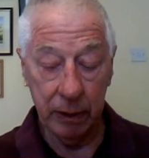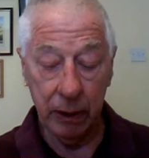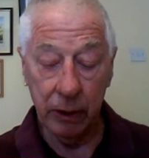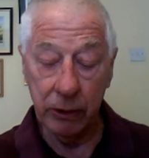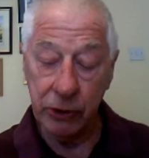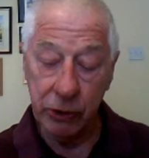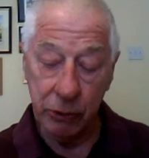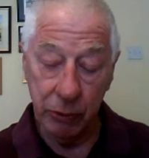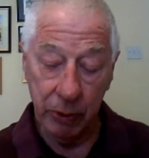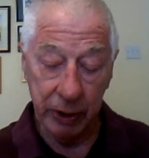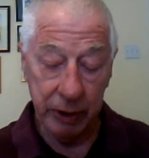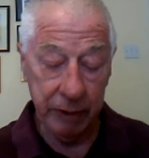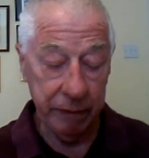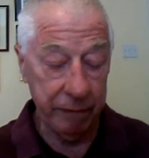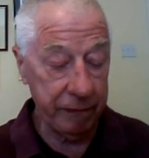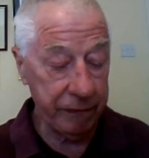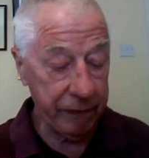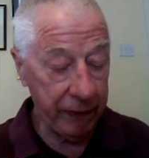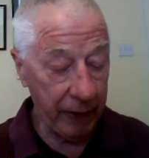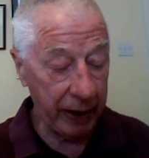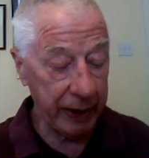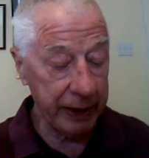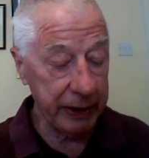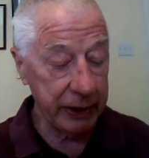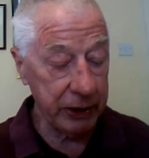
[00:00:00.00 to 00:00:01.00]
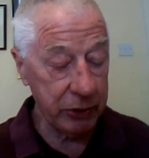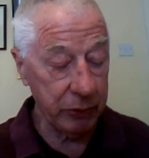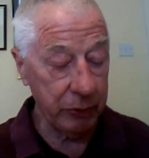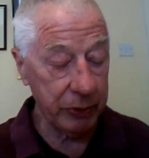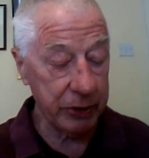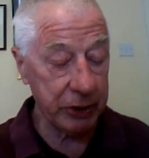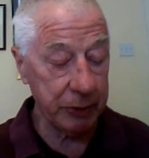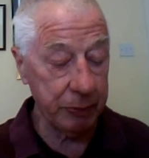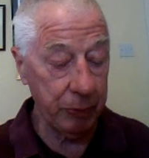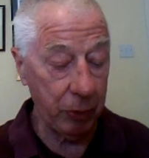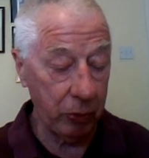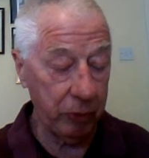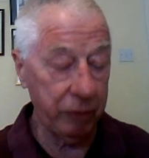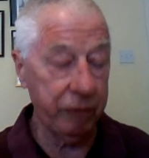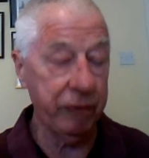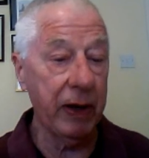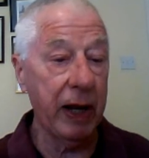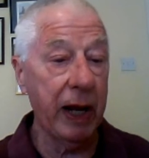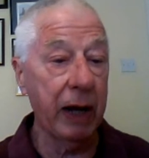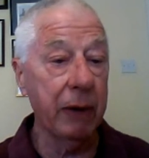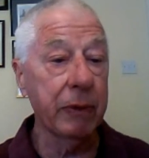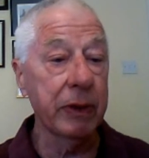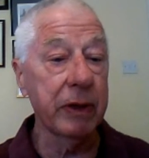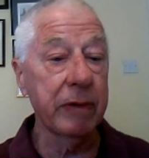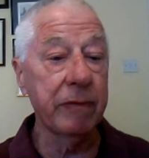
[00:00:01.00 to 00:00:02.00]
Those who are confined to a small
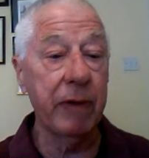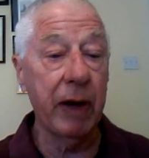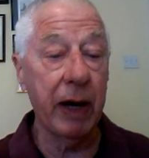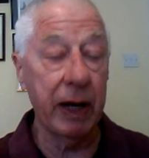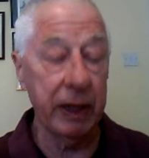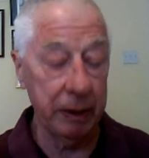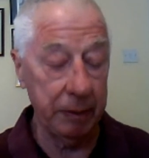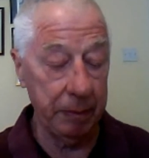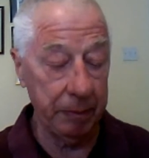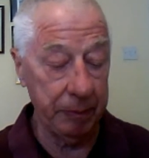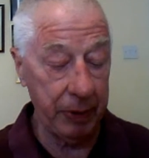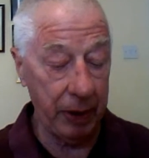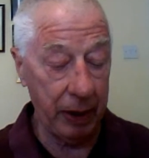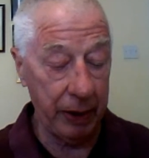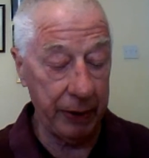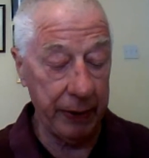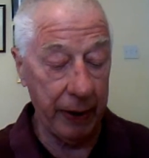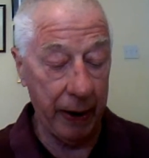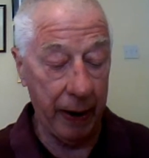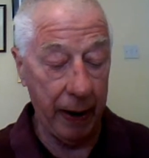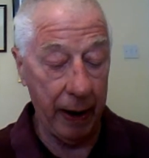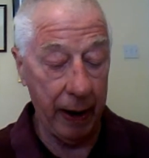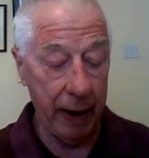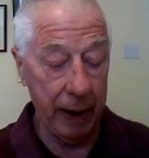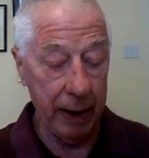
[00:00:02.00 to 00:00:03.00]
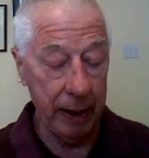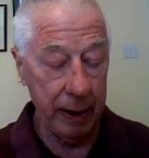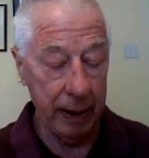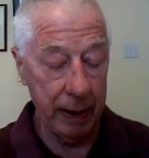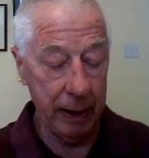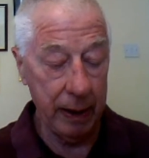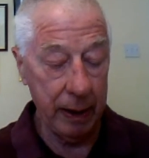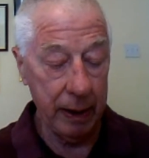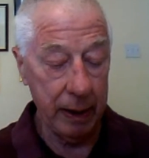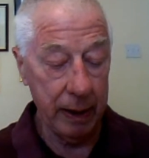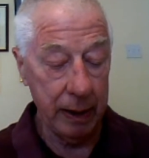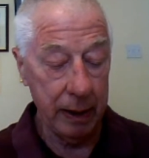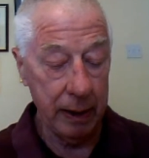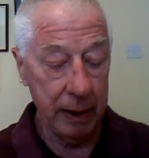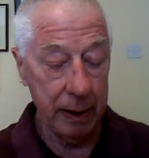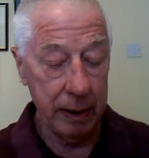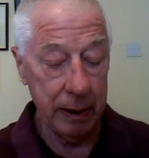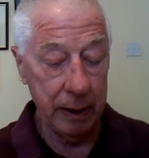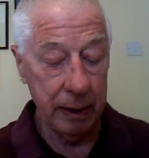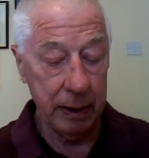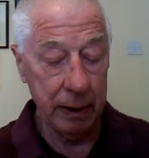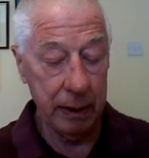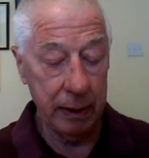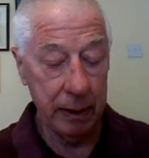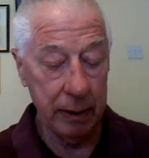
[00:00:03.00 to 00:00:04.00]
flat with a violent partner.
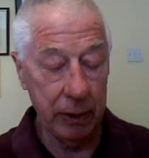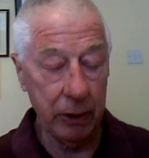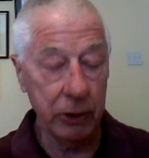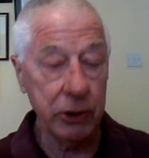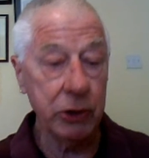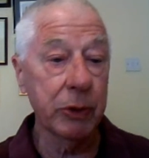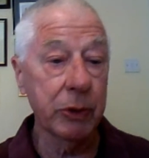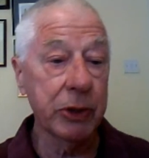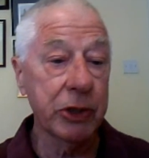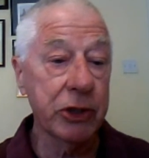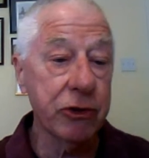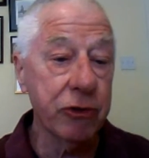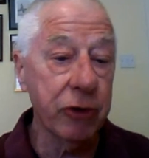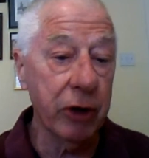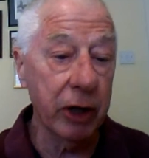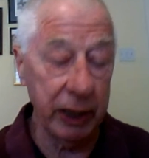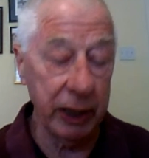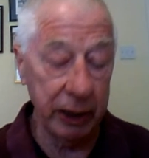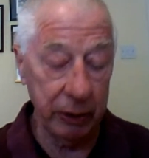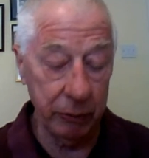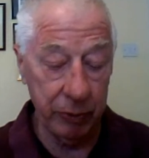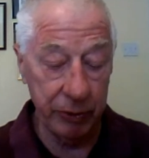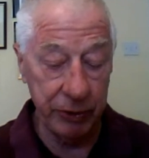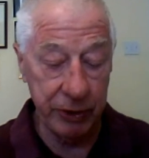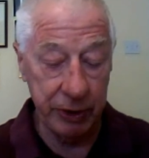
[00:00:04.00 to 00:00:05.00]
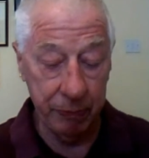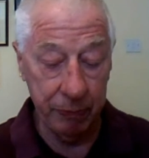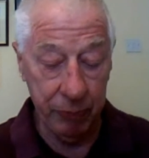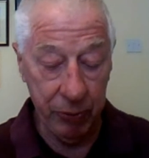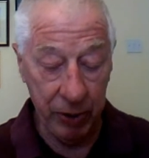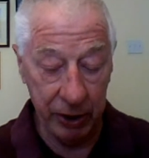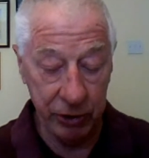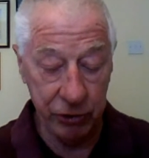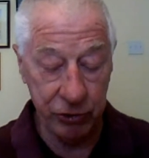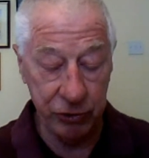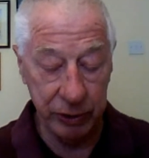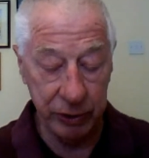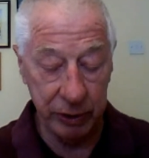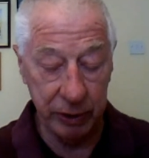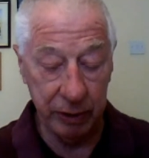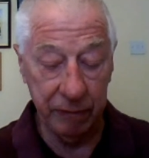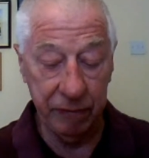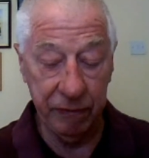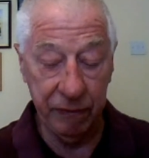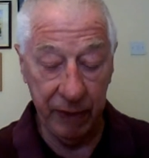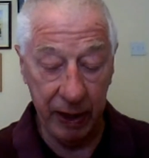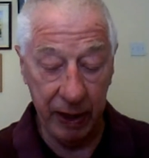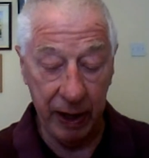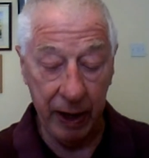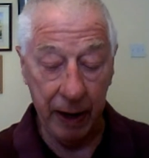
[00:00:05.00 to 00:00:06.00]
Those who are struggling with depression
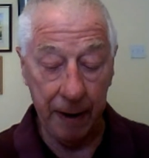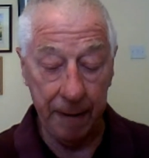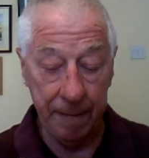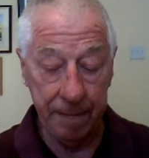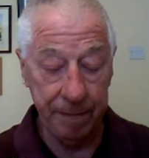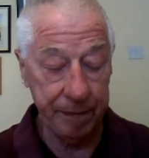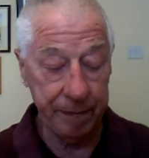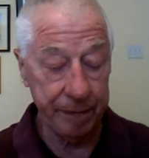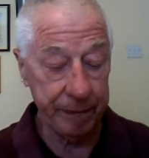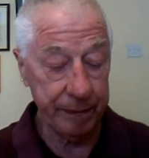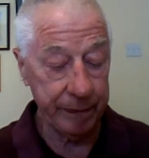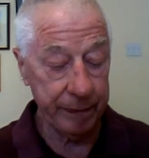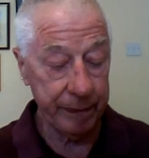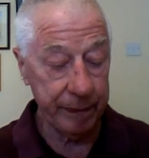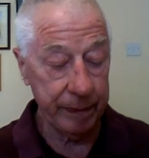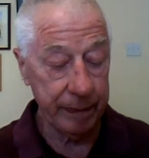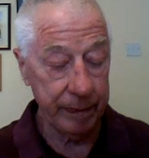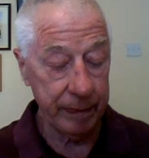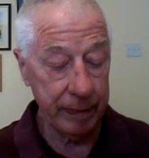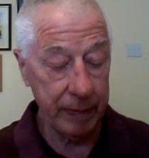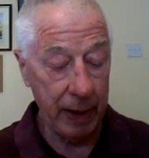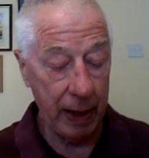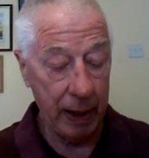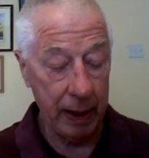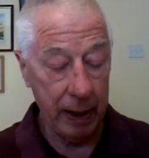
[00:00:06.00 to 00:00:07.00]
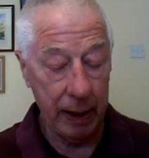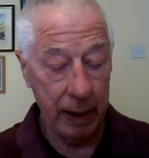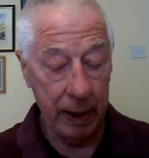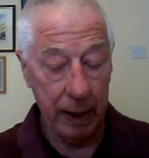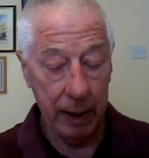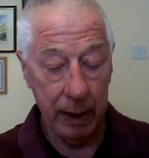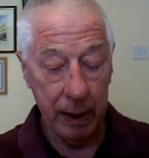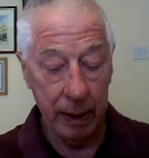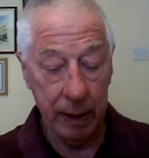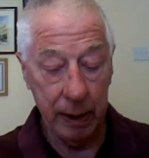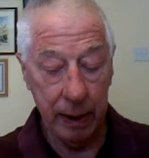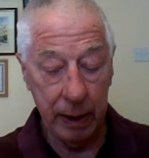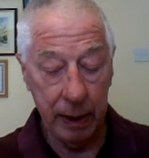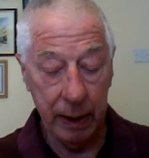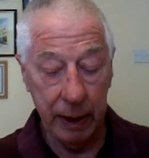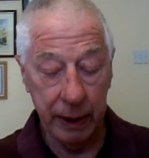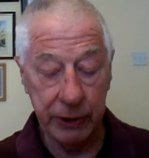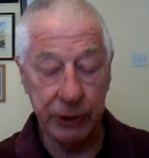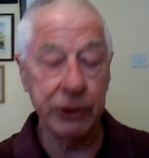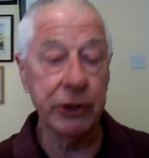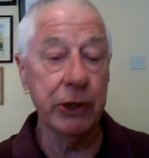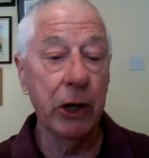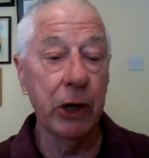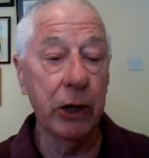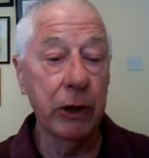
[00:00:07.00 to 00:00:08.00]
and fear.
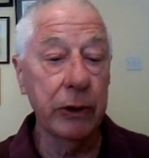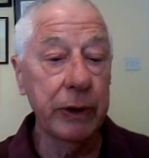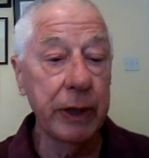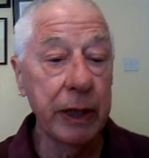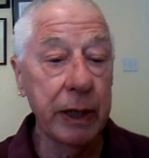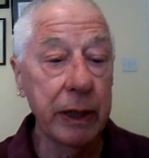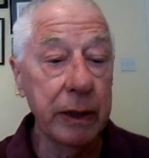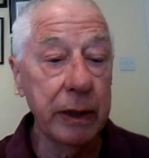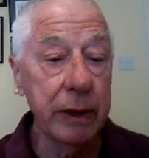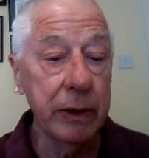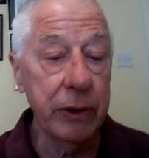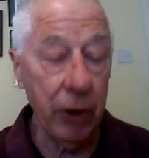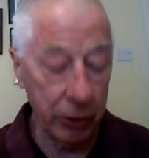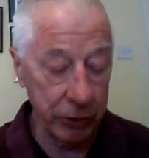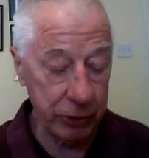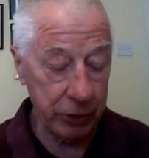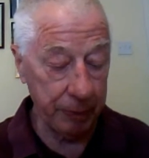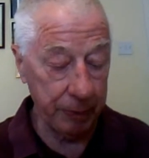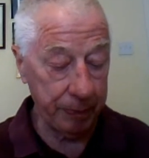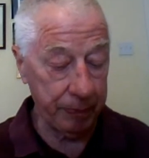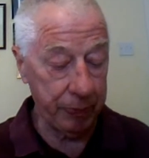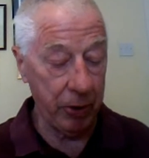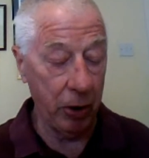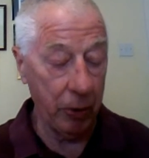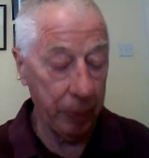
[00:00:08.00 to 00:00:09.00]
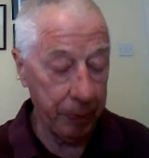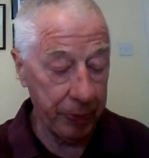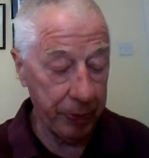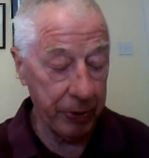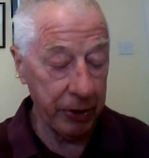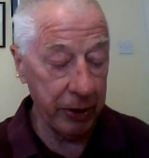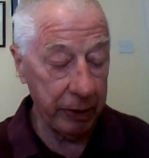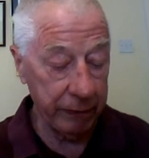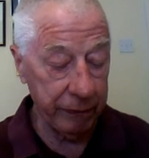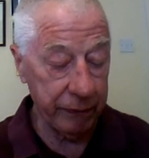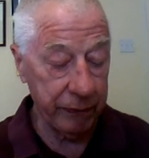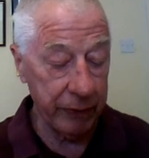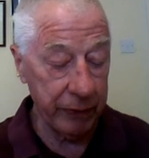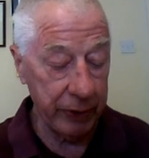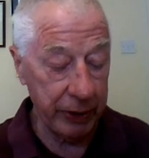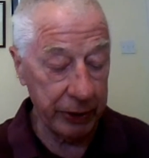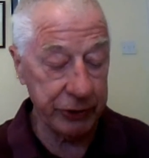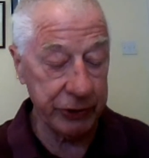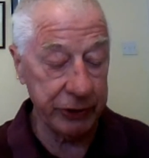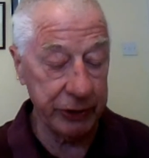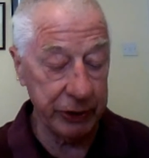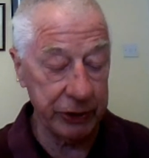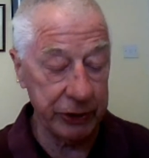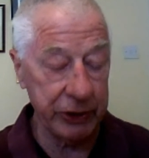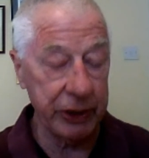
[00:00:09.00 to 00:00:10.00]
It's certainly not appropriate for
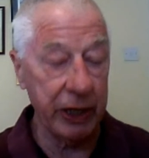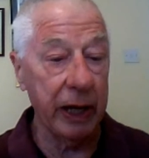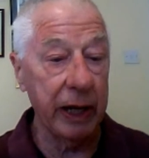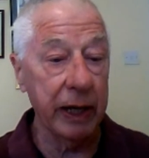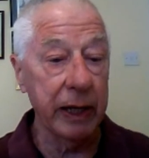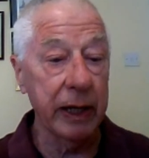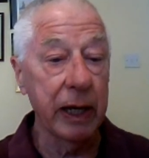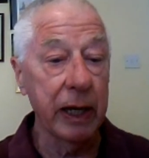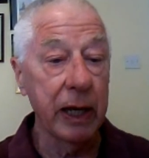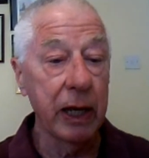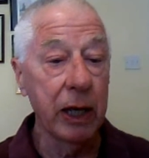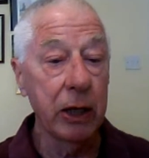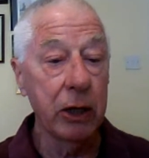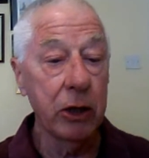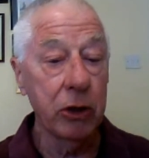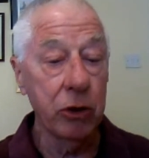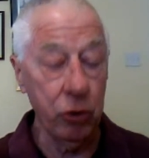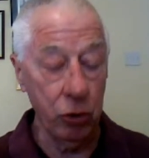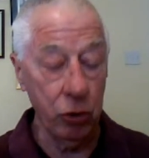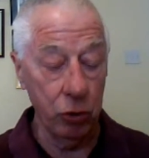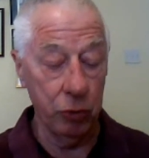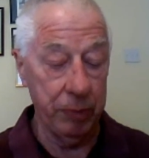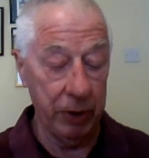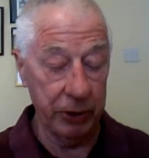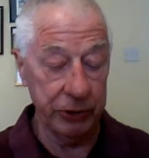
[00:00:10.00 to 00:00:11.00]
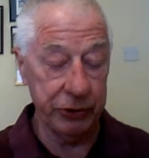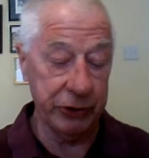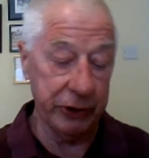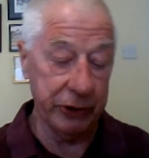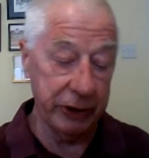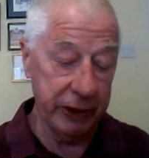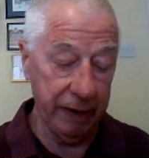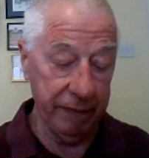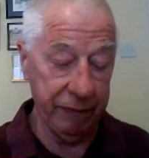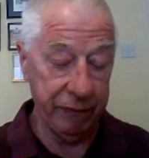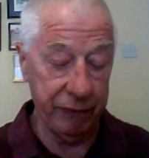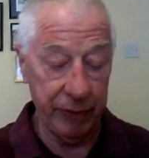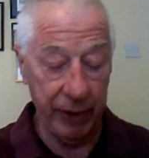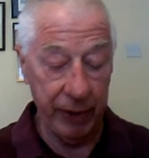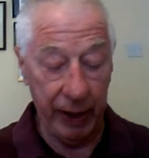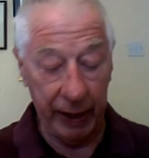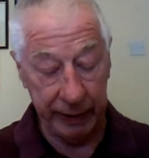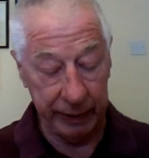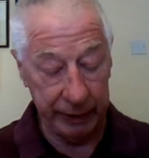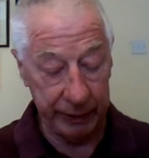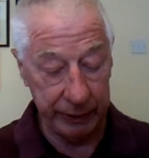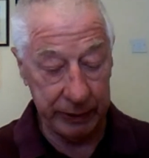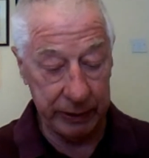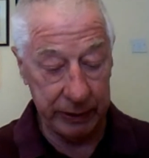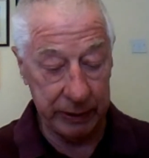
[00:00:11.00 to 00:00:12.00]
us to say, "You must give
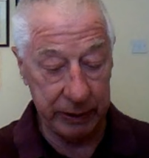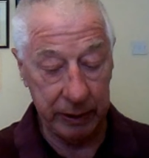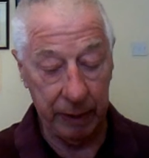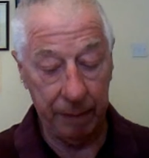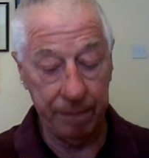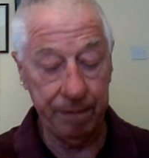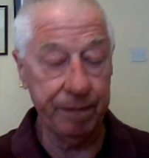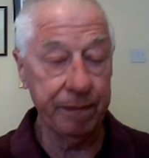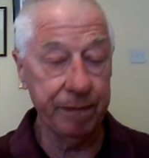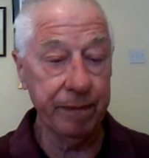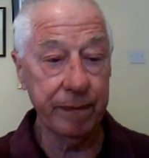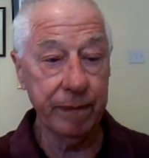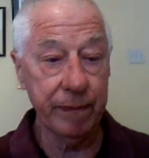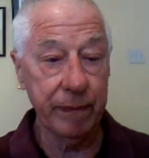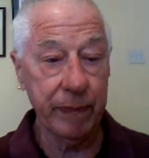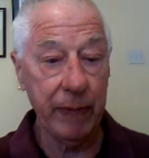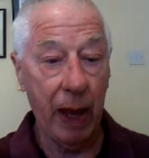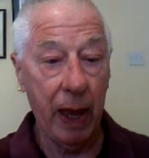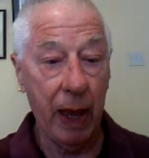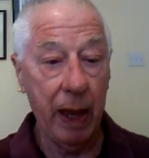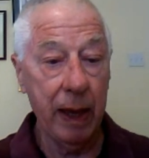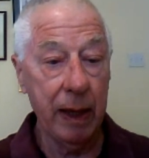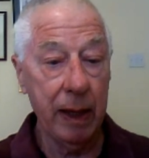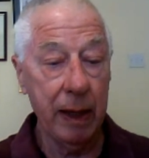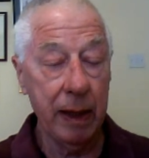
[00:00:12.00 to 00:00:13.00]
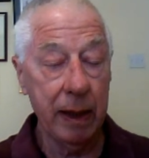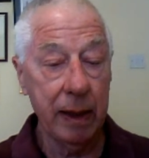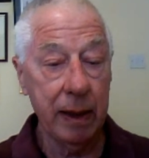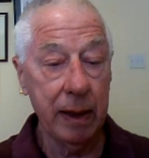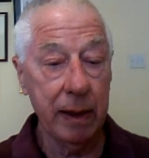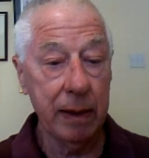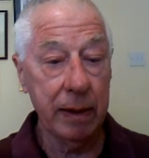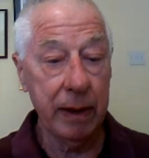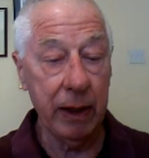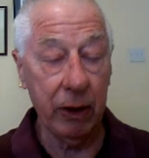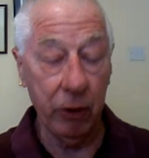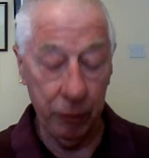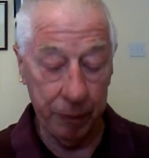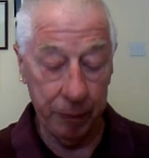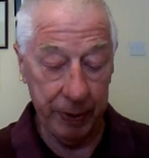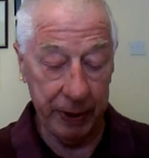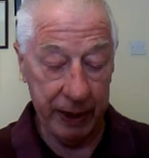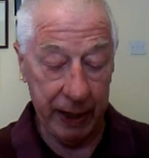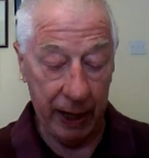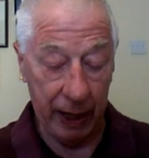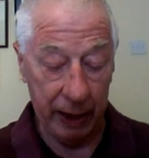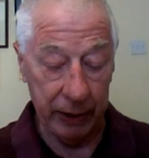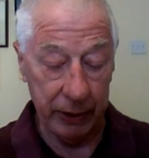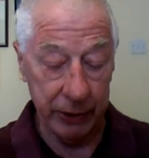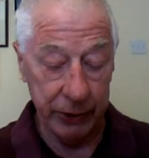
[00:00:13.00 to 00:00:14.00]
thanks." That would
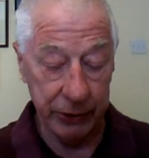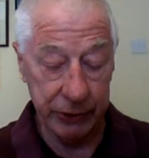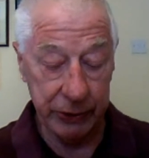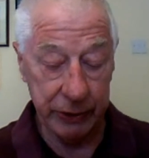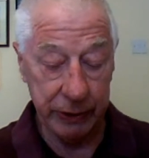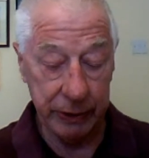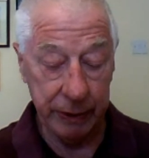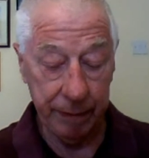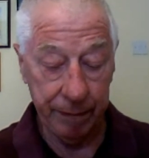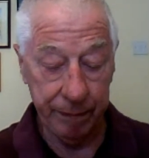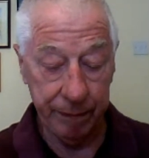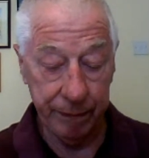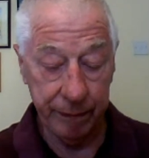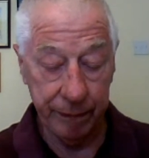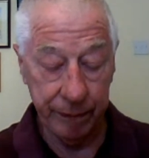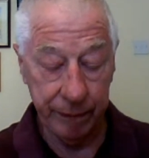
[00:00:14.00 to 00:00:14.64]
be callous.